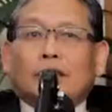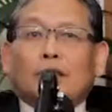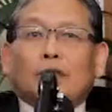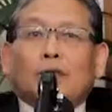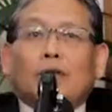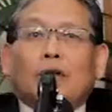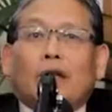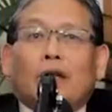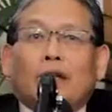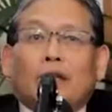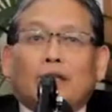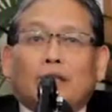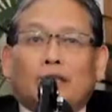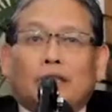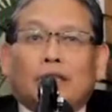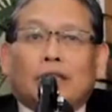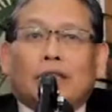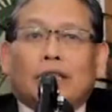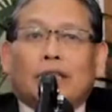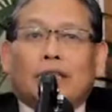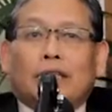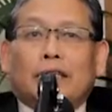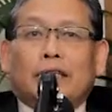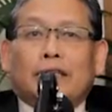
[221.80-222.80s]
just would like to
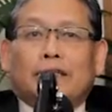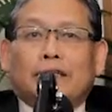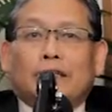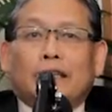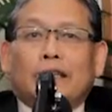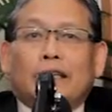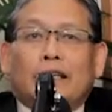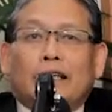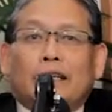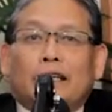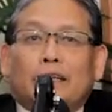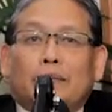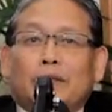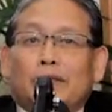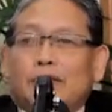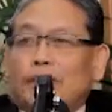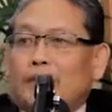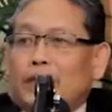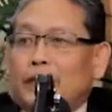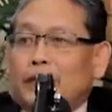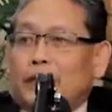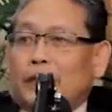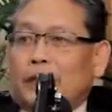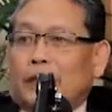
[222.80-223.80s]
give a clear
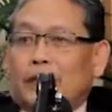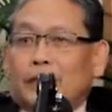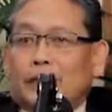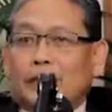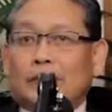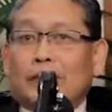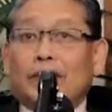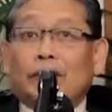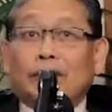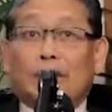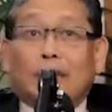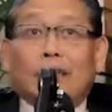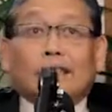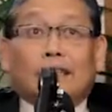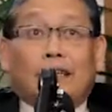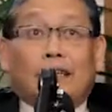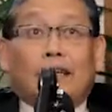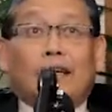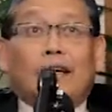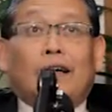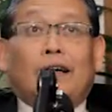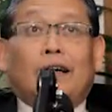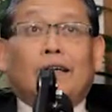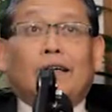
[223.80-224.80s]
picture because
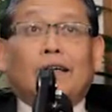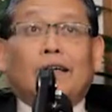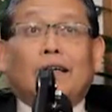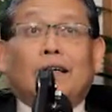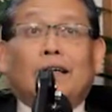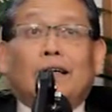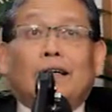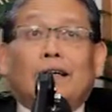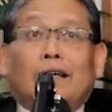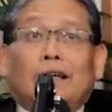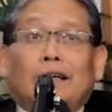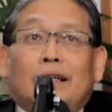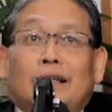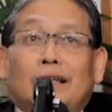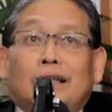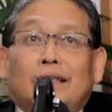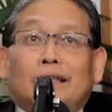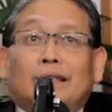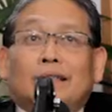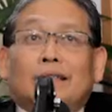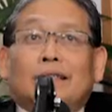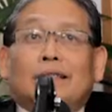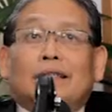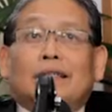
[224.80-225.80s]
InvestKL
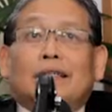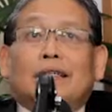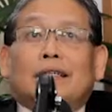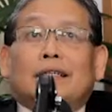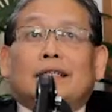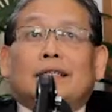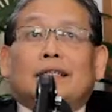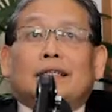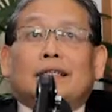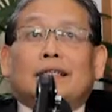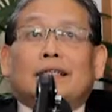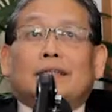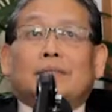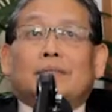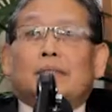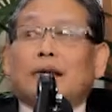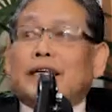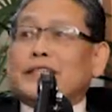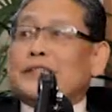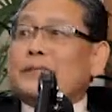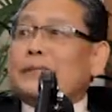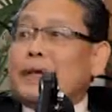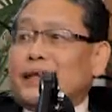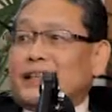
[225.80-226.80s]
is the
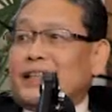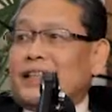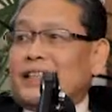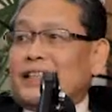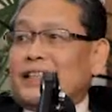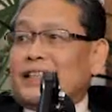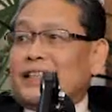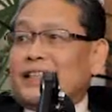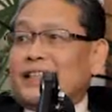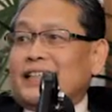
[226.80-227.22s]
matchmaker